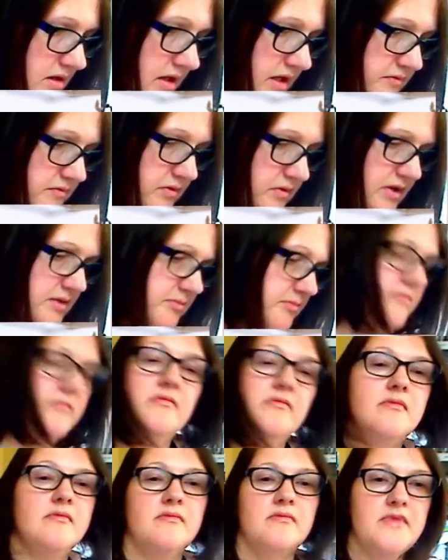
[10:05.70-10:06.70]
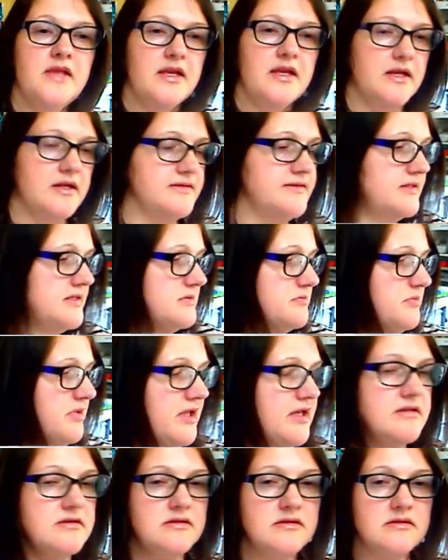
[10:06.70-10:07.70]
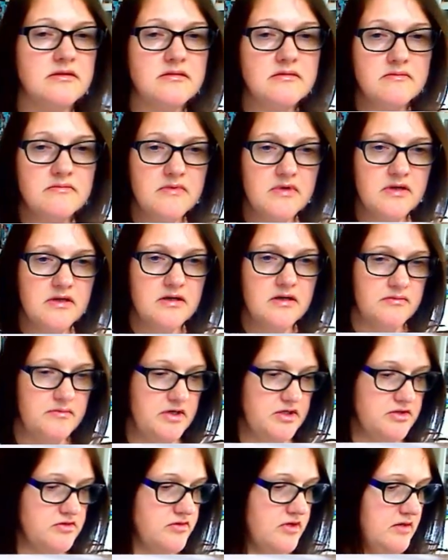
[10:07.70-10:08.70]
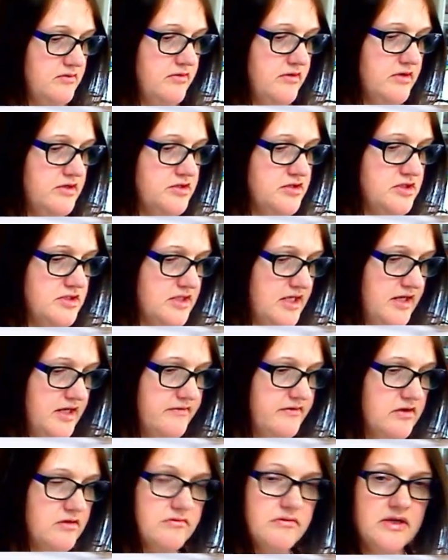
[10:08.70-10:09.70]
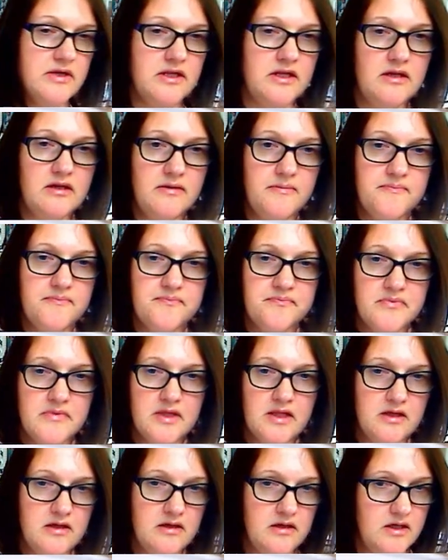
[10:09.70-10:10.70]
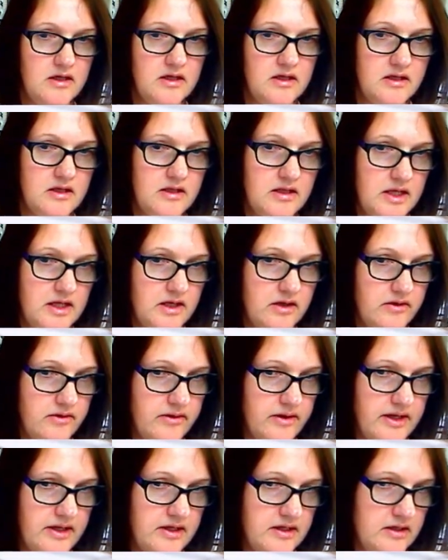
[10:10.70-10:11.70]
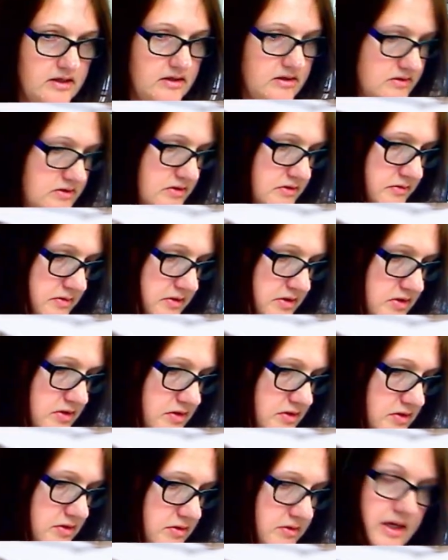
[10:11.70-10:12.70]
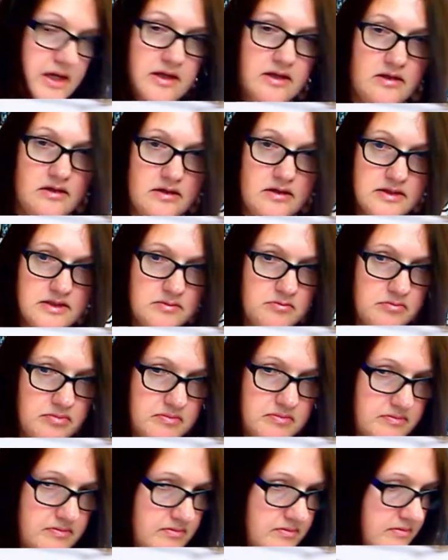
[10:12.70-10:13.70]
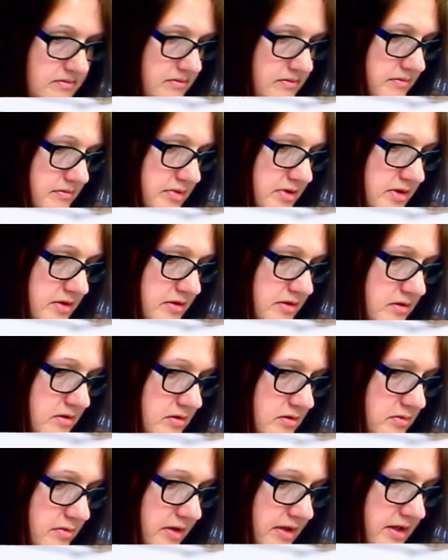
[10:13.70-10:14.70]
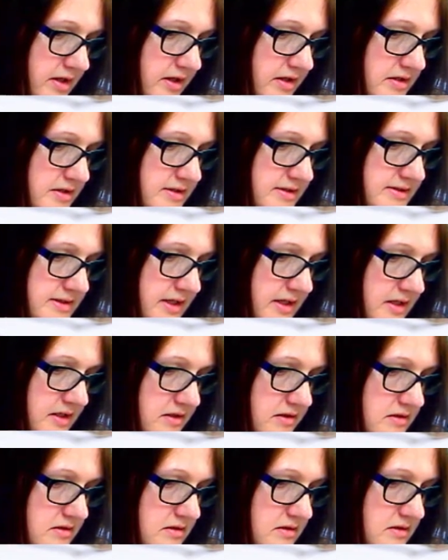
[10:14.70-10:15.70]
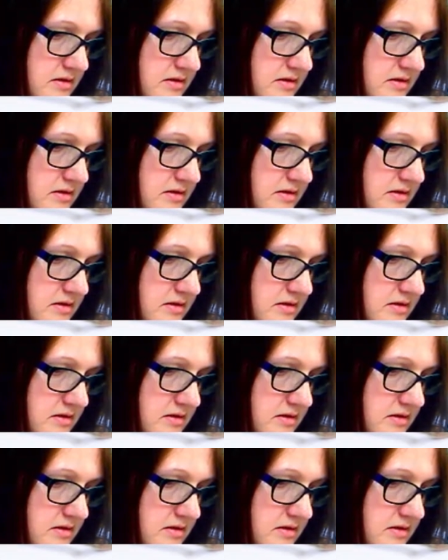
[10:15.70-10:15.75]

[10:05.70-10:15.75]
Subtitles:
wipe that excess paint on my dry brush to have it ready. And now I can switch to adding this blue behind his head.